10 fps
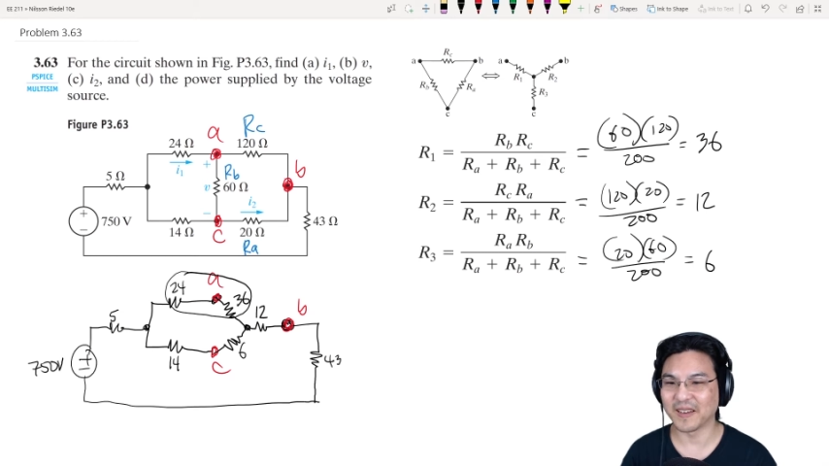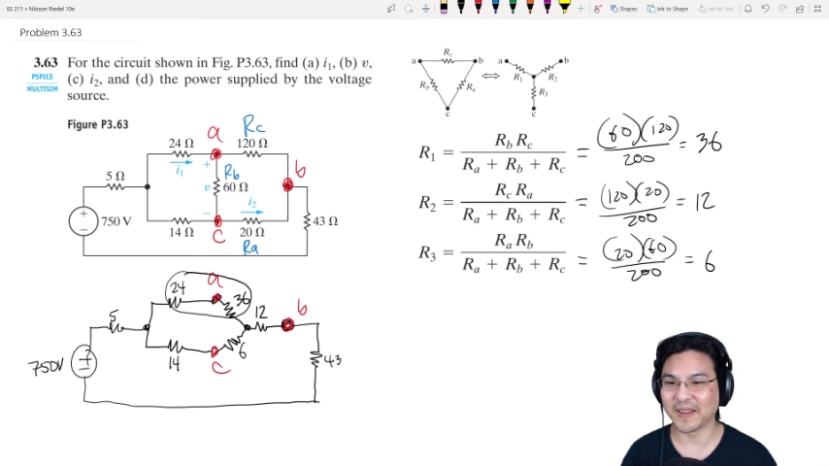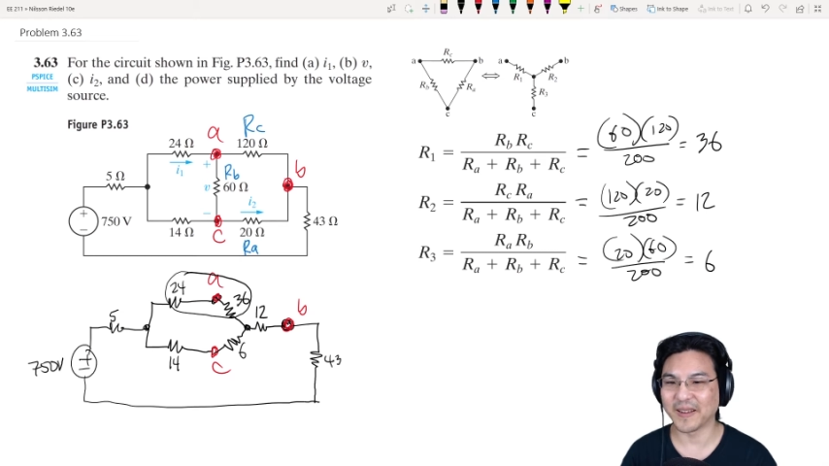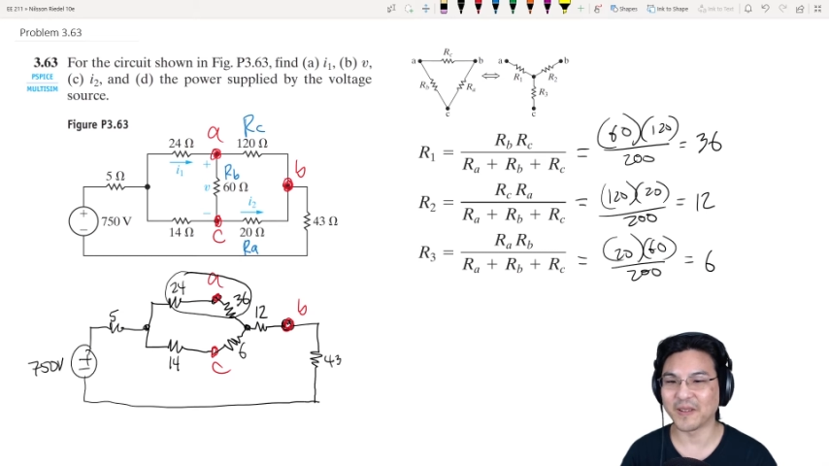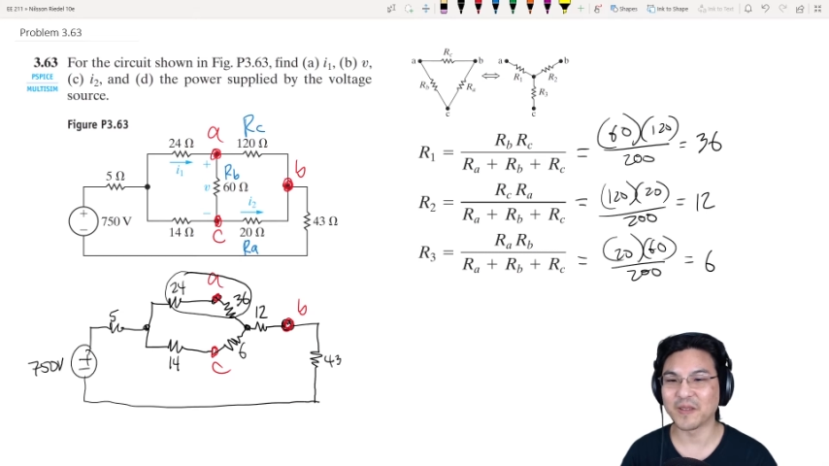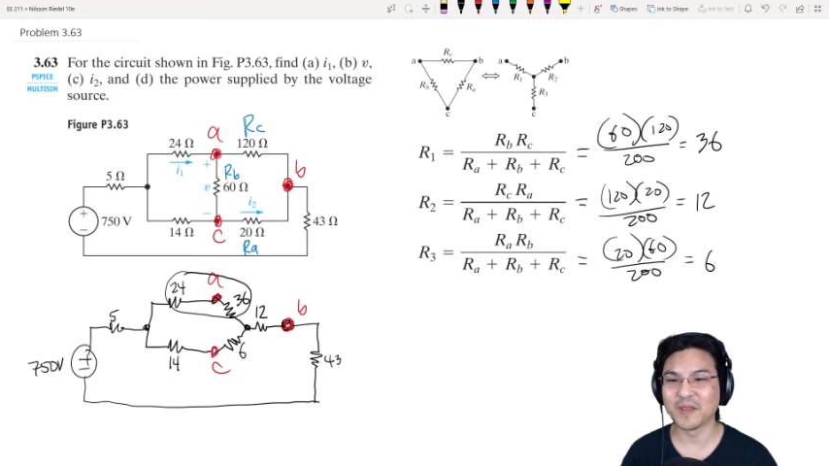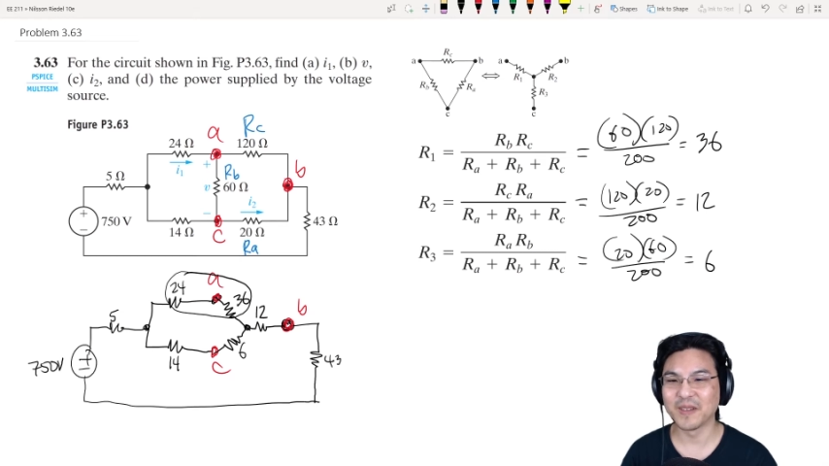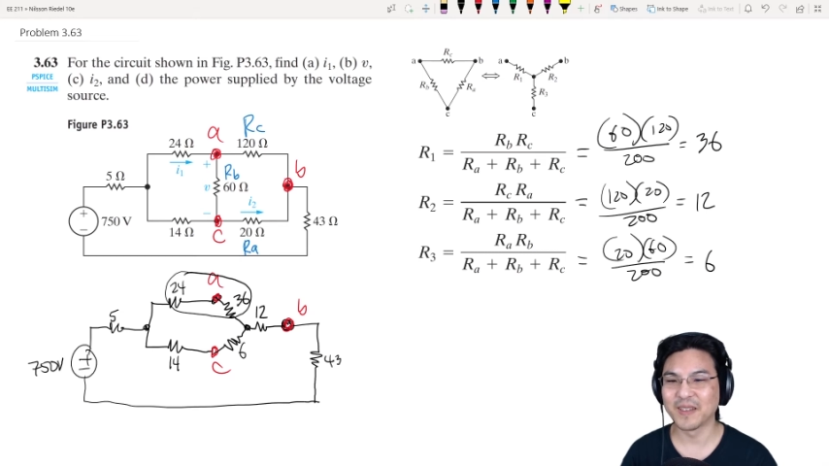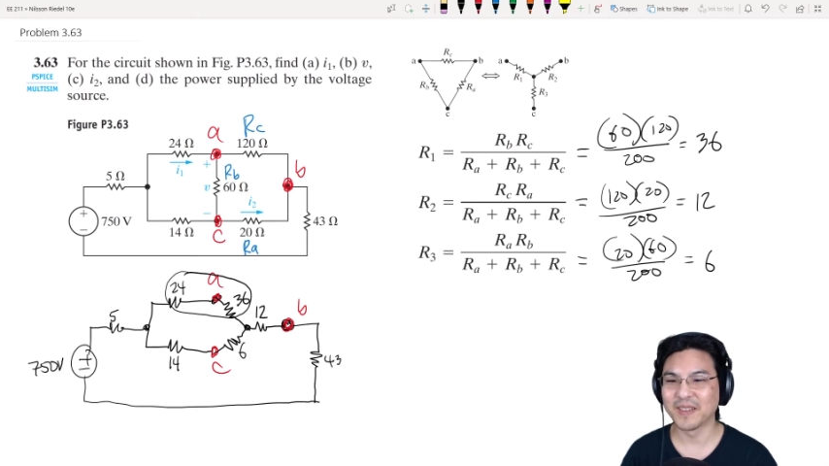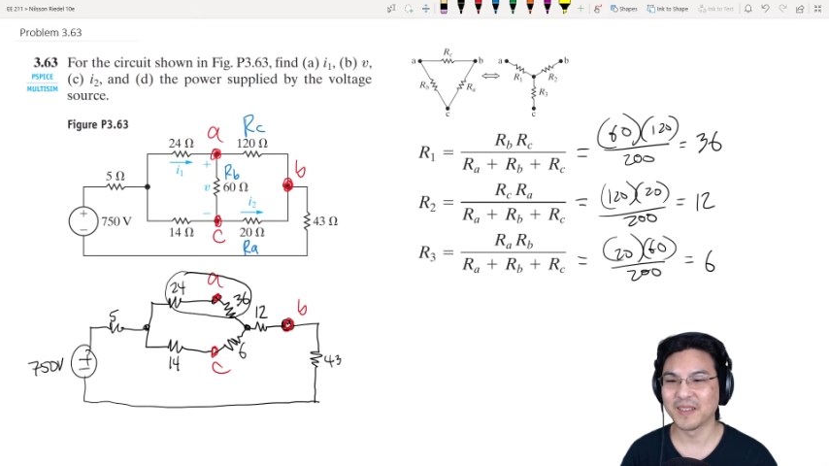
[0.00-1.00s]
now?
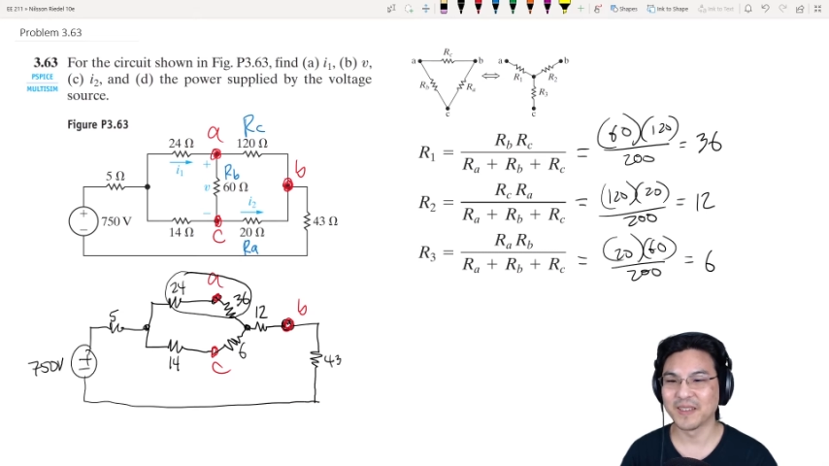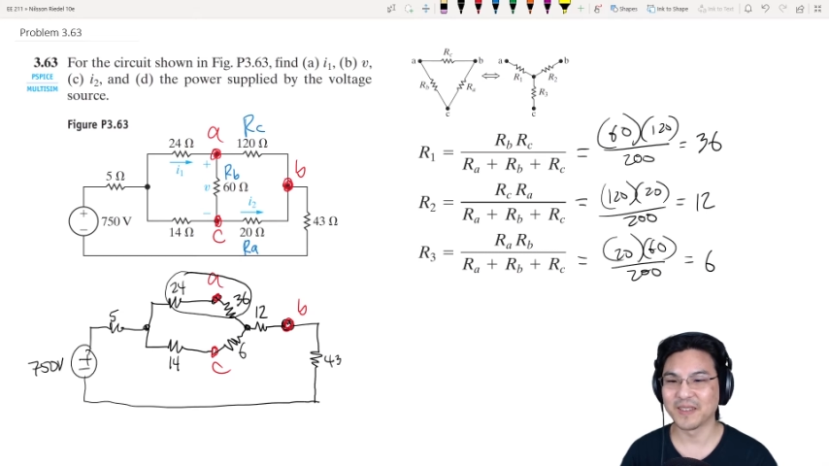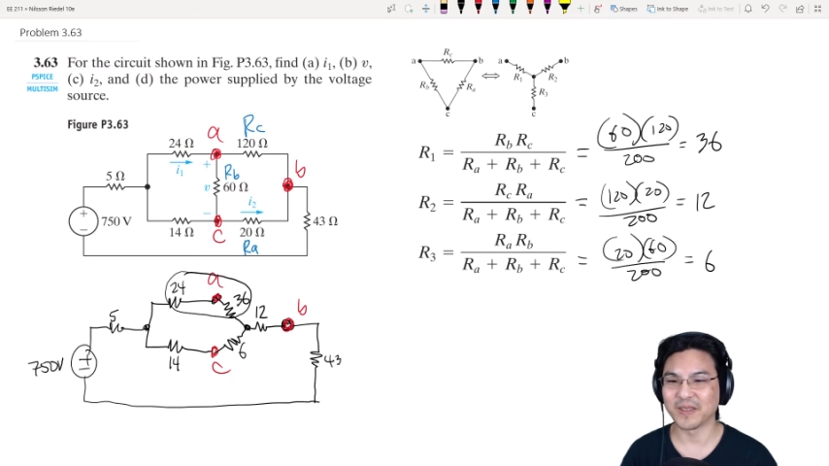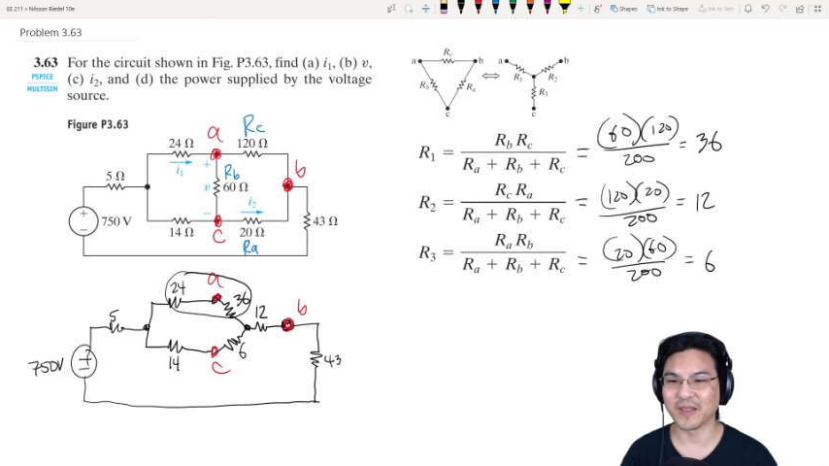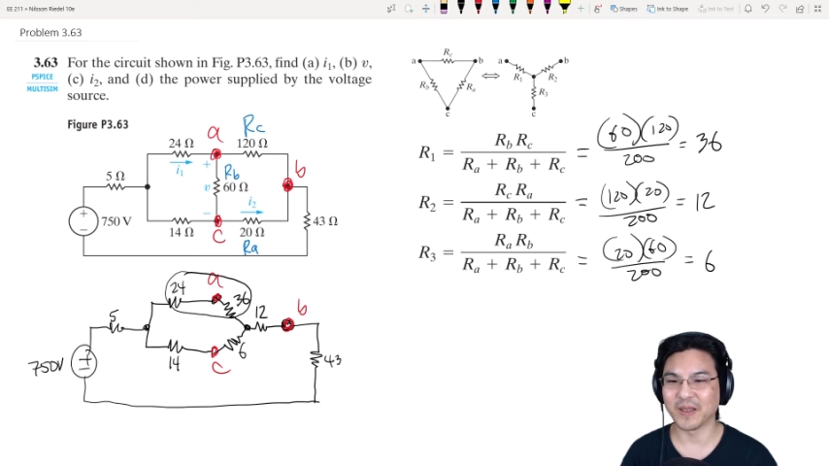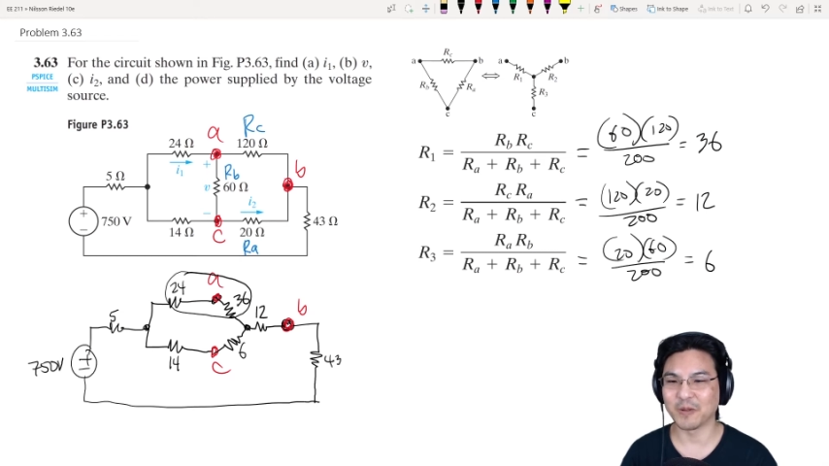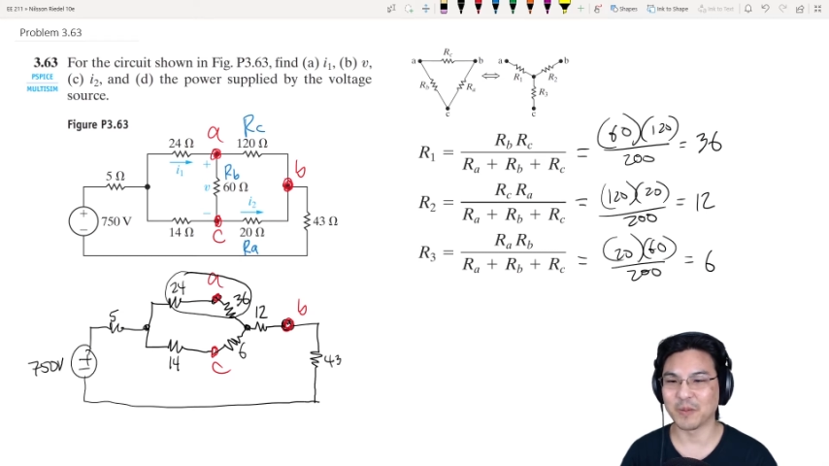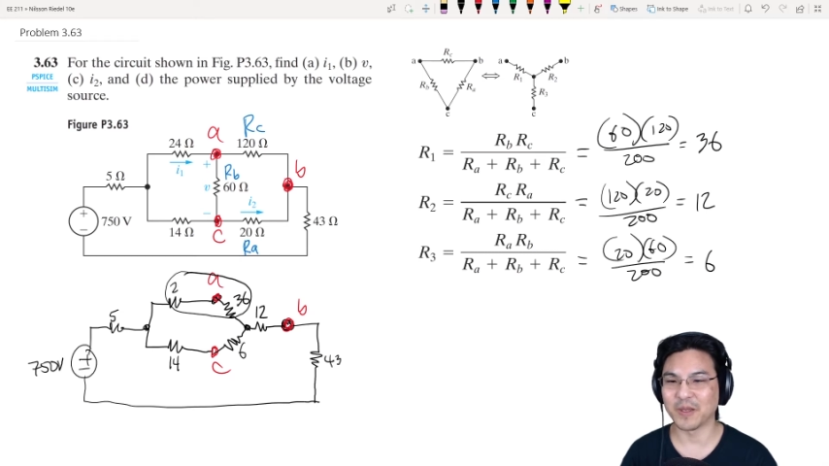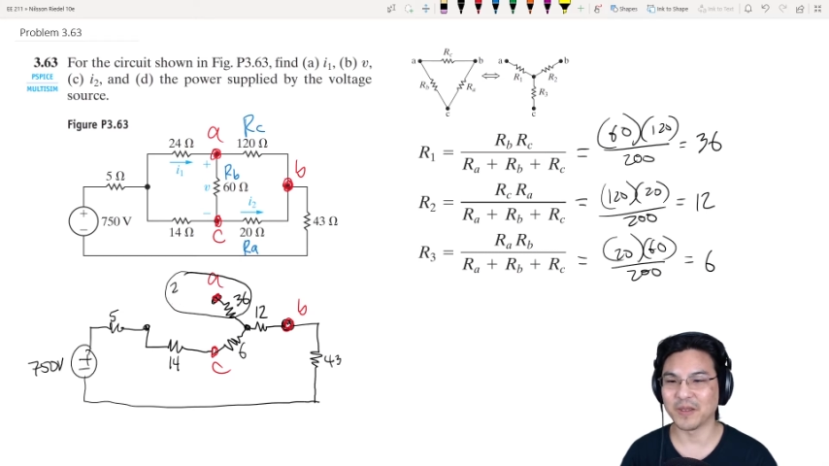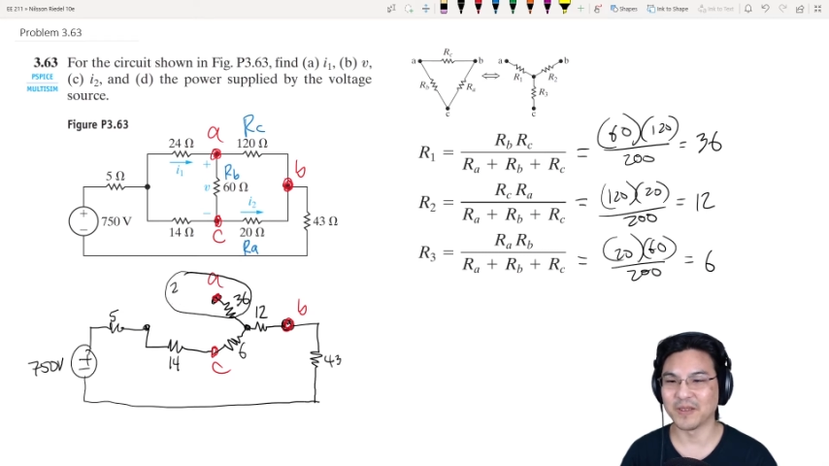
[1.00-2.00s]
So that would
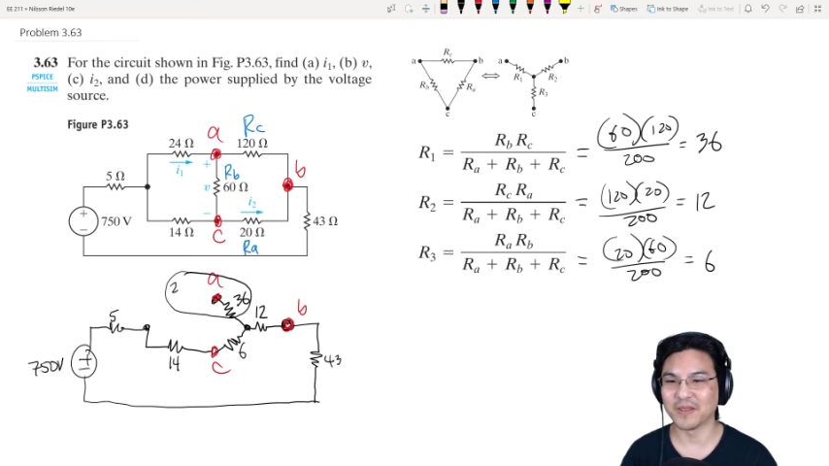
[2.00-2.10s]
be